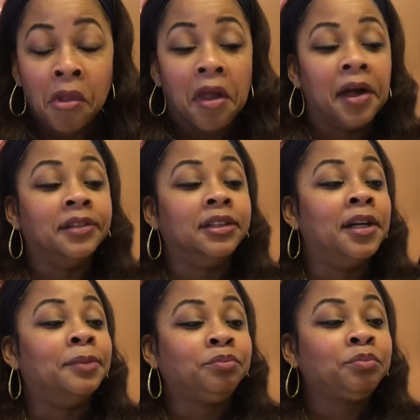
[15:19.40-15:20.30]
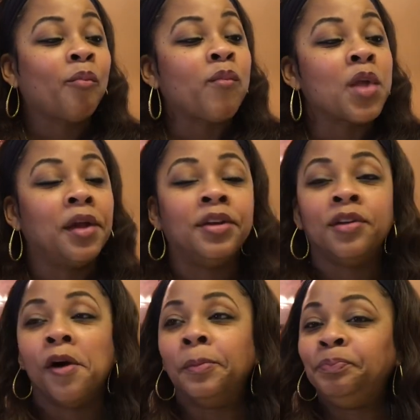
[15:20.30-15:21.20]
and you
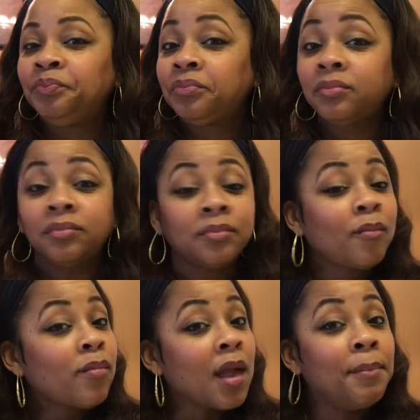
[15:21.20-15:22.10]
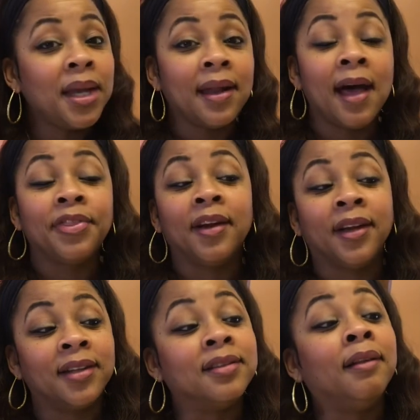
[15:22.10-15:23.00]
know, being out there
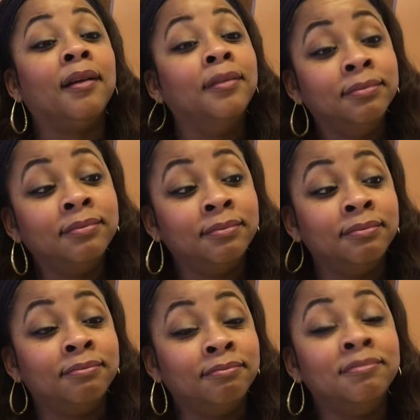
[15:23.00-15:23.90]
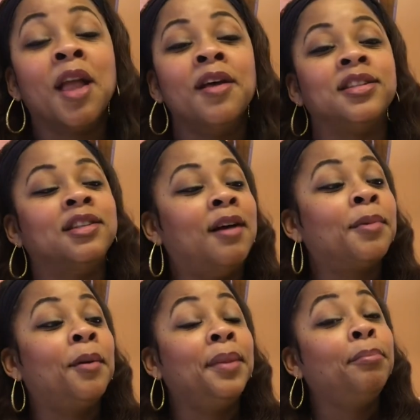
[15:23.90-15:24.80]
gets a little, so
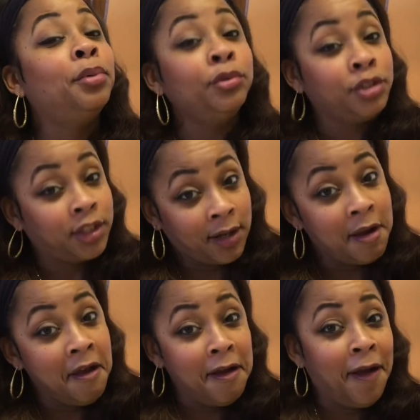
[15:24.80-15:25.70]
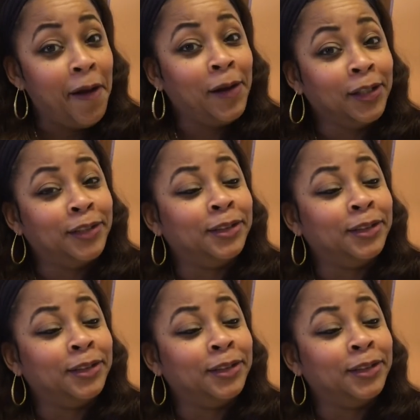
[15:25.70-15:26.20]
I'm gonna be bougie. I'm